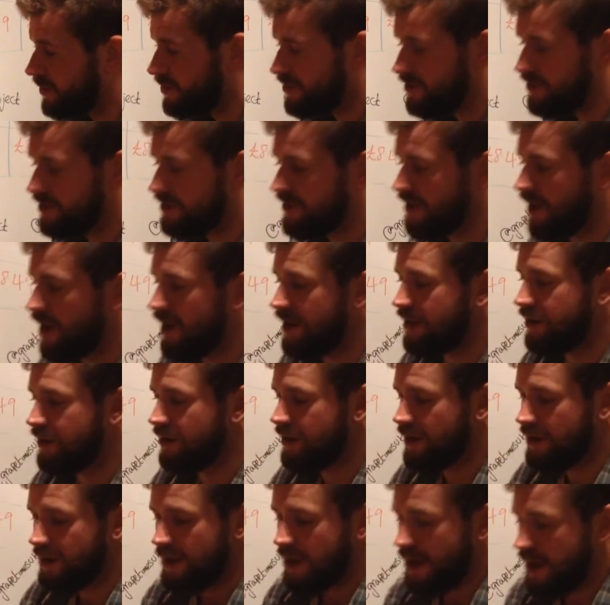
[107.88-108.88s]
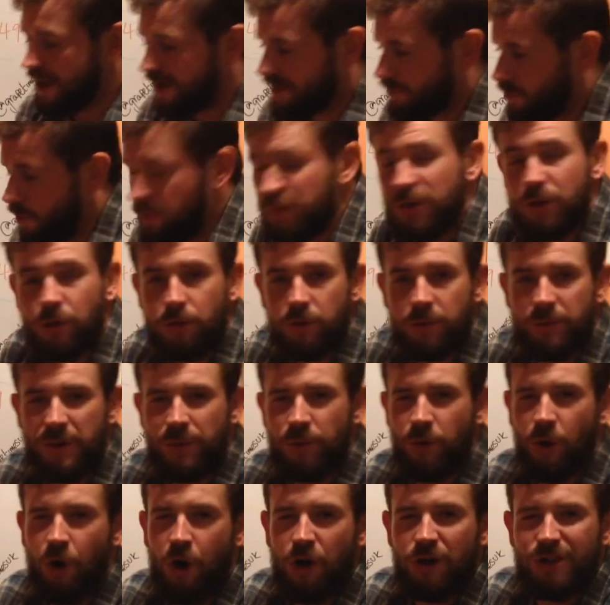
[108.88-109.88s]
the style. It's what we call a bit
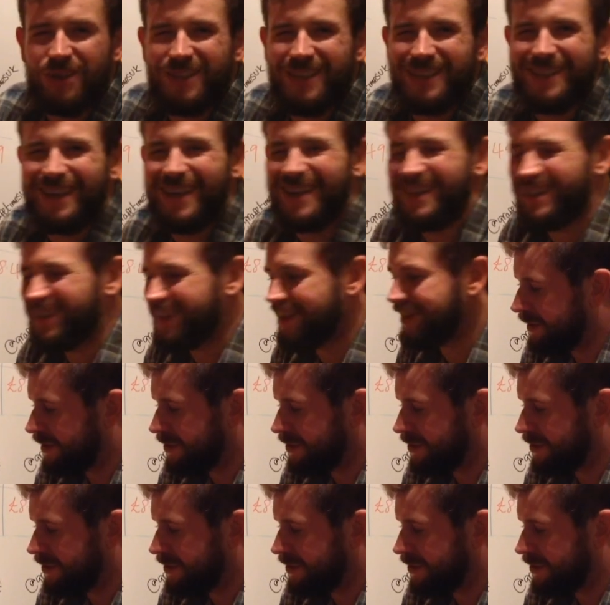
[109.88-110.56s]
more oxidative.